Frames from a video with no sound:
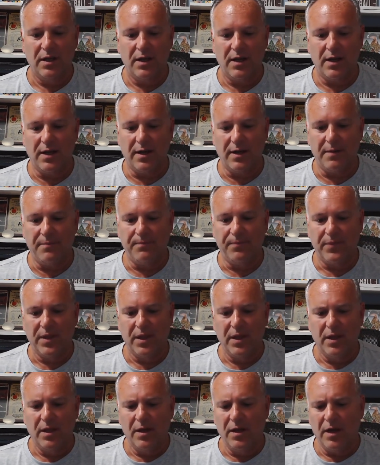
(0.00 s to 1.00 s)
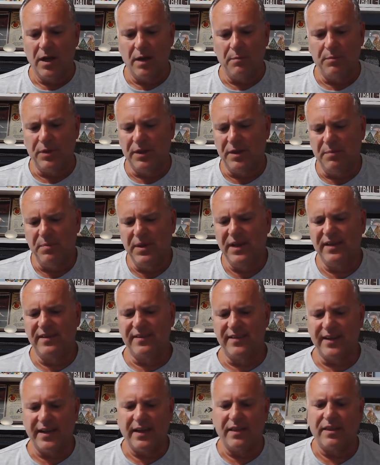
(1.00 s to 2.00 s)
but the
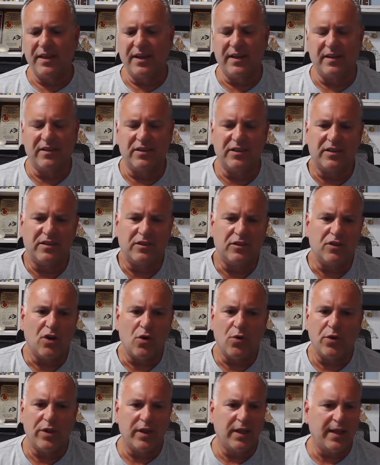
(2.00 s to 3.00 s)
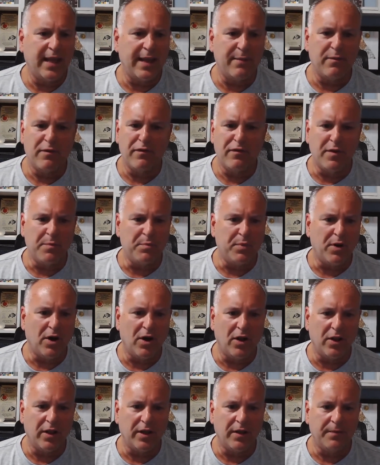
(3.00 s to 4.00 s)
biggest thing I think is just knowing the game of
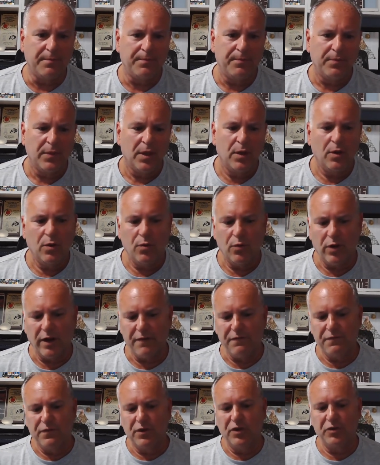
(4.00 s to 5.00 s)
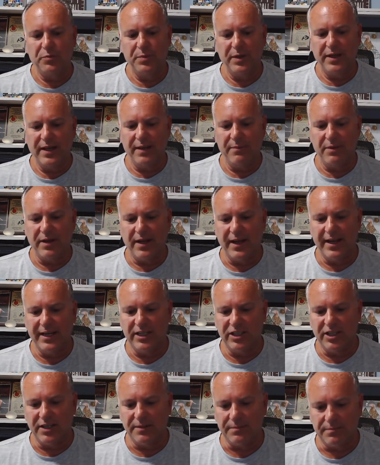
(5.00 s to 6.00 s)
football. And when I first became an
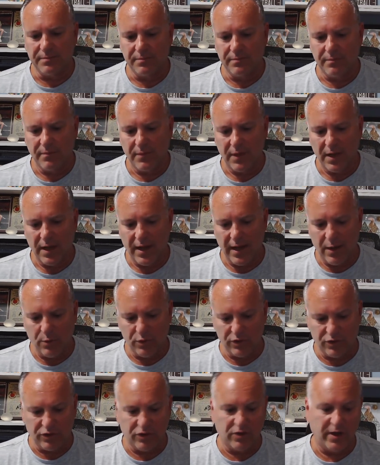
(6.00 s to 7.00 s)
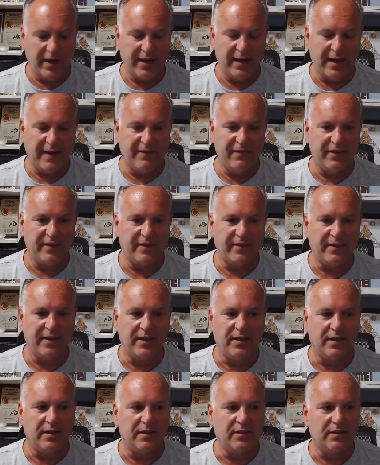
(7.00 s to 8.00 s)
agent, I was trained,
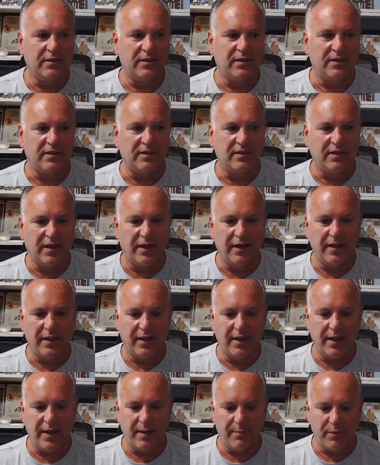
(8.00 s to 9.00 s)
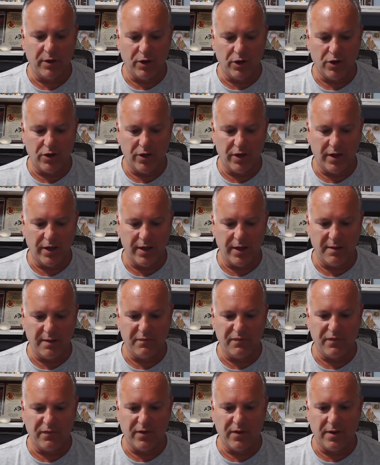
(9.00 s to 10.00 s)
obviously, to study the game and learn the
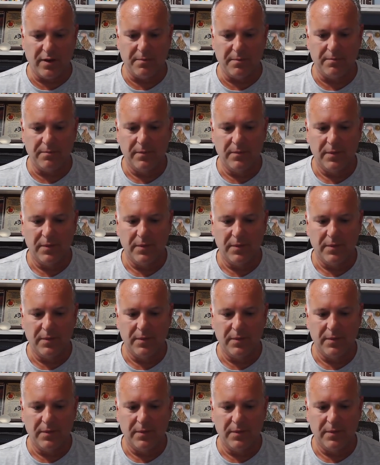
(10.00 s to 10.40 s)
game from